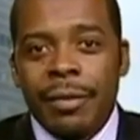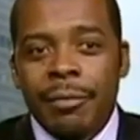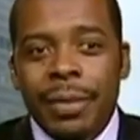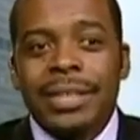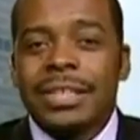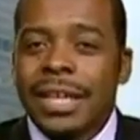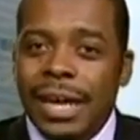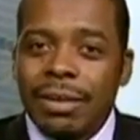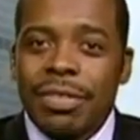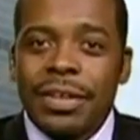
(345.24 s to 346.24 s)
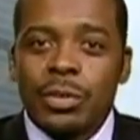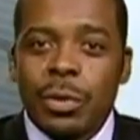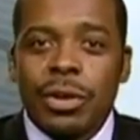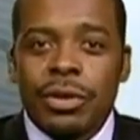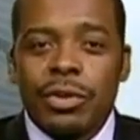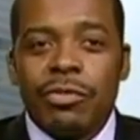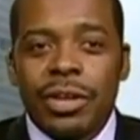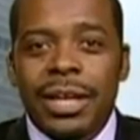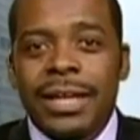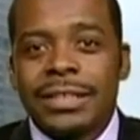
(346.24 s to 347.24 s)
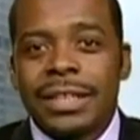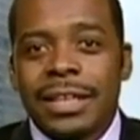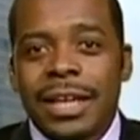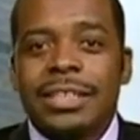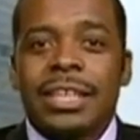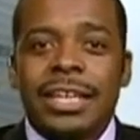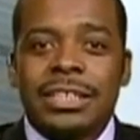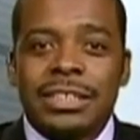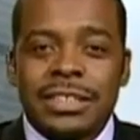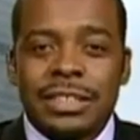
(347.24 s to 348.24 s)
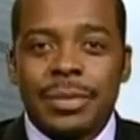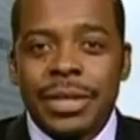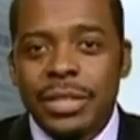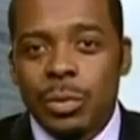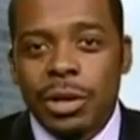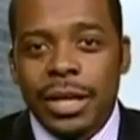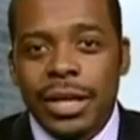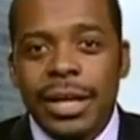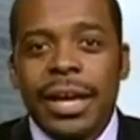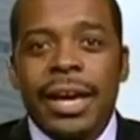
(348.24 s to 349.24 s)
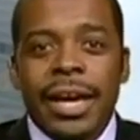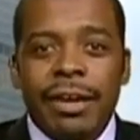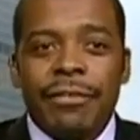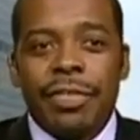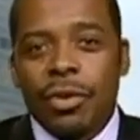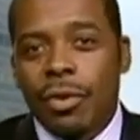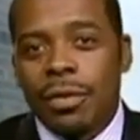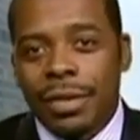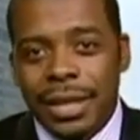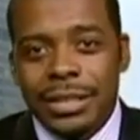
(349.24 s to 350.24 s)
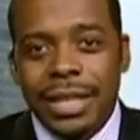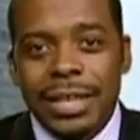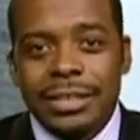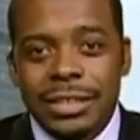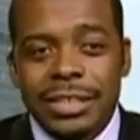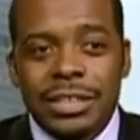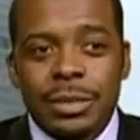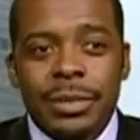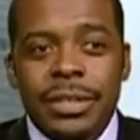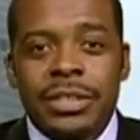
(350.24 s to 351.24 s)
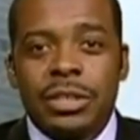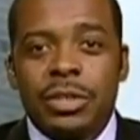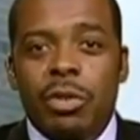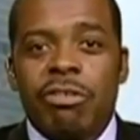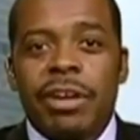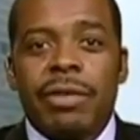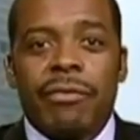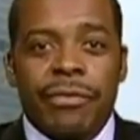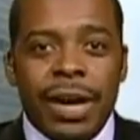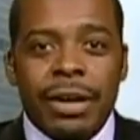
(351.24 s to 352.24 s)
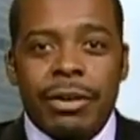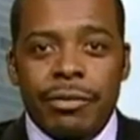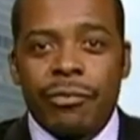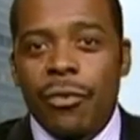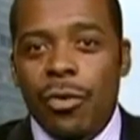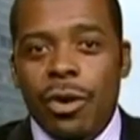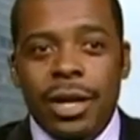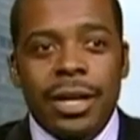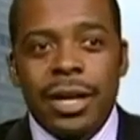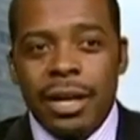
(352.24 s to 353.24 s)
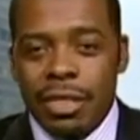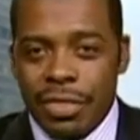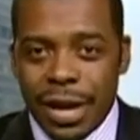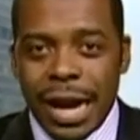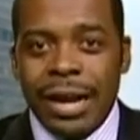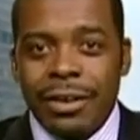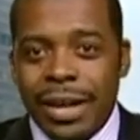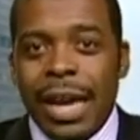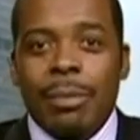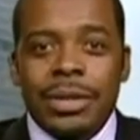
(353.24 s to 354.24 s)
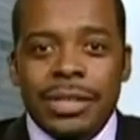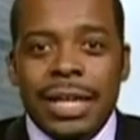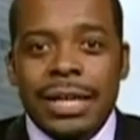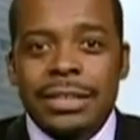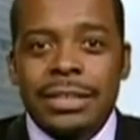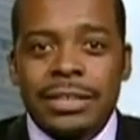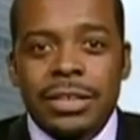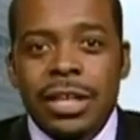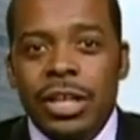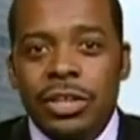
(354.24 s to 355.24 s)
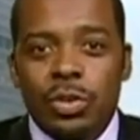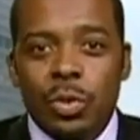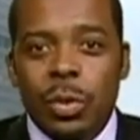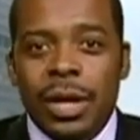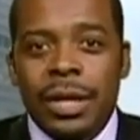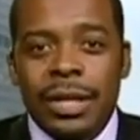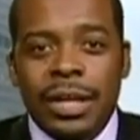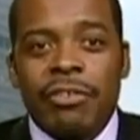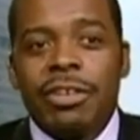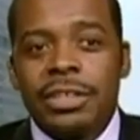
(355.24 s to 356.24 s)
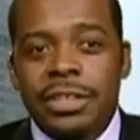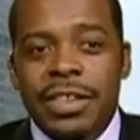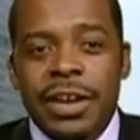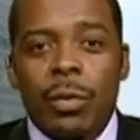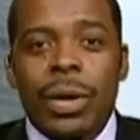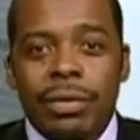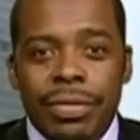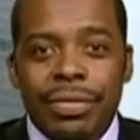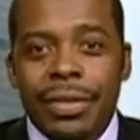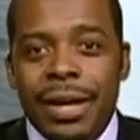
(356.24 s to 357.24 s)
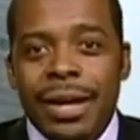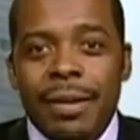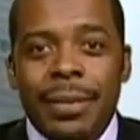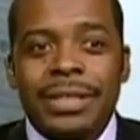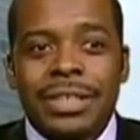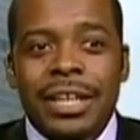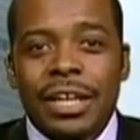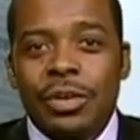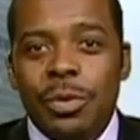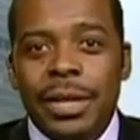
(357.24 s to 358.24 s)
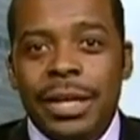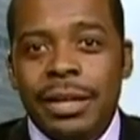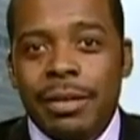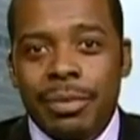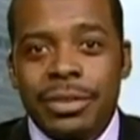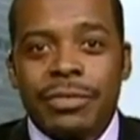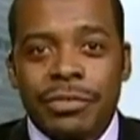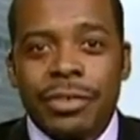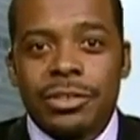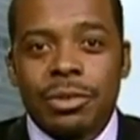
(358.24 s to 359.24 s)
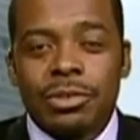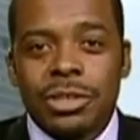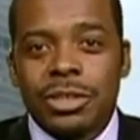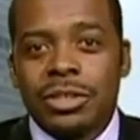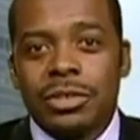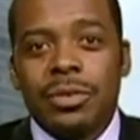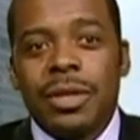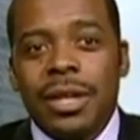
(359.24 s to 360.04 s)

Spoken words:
basically how things work, you realize that the education system is working if the goal of the education system is to create fodder for the higher capitalist classes to increase their wealth. Basically, you need a bunch of foot soldiers to